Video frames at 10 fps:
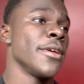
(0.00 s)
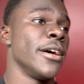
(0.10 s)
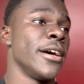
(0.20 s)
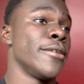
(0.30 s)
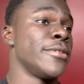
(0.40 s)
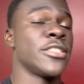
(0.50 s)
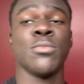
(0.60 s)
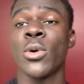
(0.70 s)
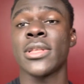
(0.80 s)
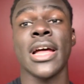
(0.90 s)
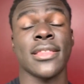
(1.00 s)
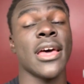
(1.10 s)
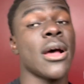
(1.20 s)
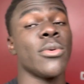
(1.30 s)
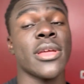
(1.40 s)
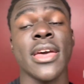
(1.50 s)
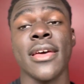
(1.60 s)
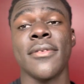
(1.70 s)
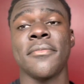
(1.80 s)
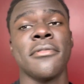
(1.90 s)
That's more than I thought I would
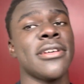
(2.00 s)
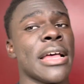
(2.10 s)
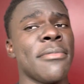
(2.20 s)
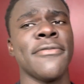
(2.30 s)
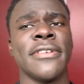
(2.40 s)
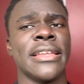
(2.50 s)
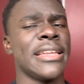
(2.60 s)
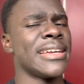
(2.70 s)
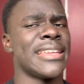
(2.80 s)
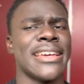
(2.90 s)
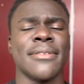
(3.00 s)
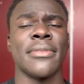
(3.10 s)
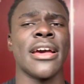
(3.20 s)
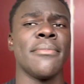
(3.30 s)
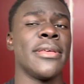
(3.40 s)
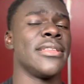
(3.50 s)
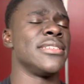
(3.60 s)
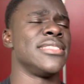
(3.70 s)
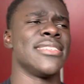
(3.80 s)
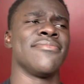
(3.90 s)
get, because I've been feeling like, damn, bro, I've been in
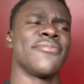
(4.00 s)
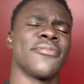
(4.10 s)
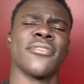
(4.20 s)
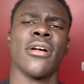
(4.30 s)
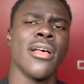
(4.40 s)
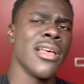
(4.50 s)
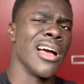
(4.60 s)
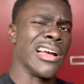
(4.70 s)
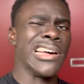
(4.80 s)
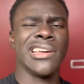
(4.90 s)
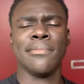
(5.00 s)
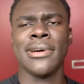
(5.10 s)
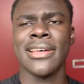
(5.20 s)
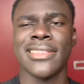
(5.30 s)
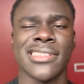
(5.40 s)
the gym for a good month.